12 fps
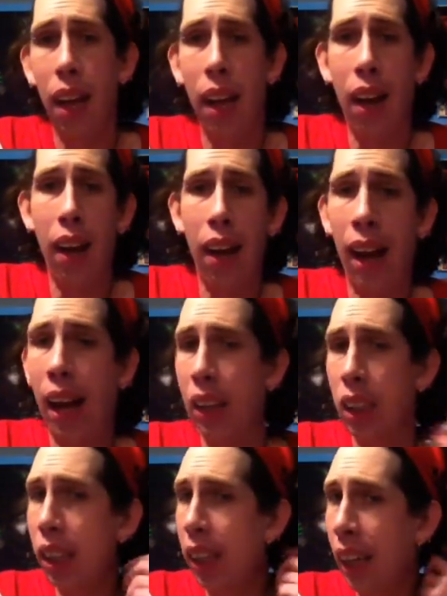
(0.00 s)
Uh,
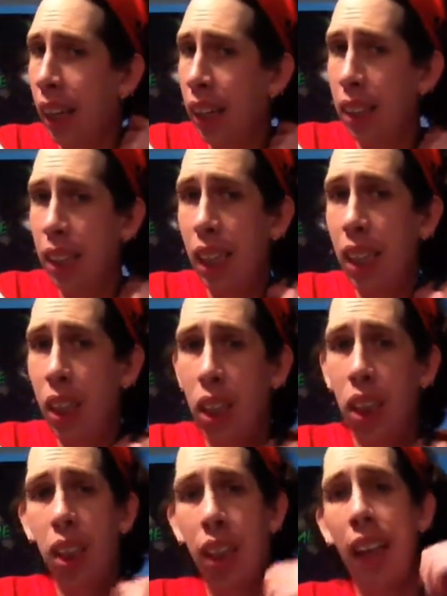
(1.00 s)
actually, Anastasia
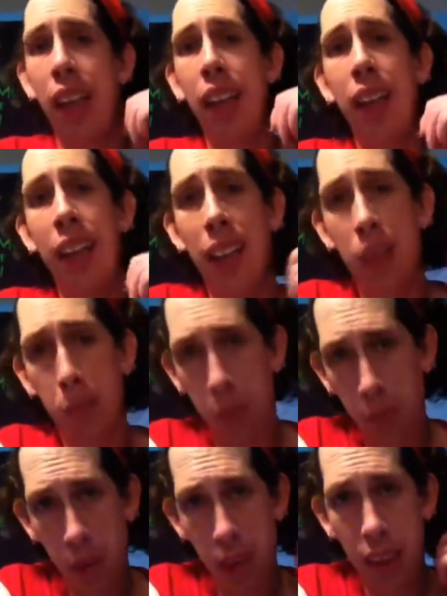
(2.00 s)
lately has been
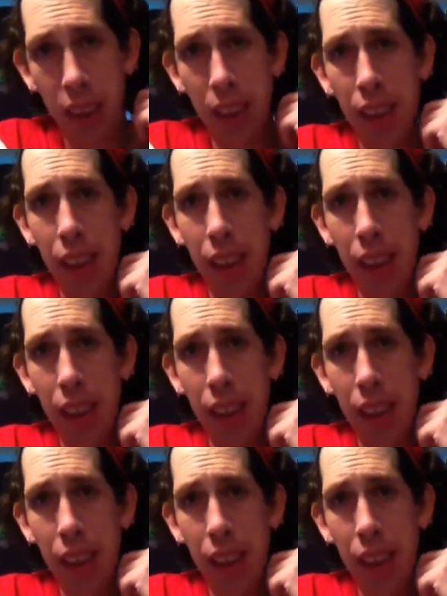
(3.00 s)
really,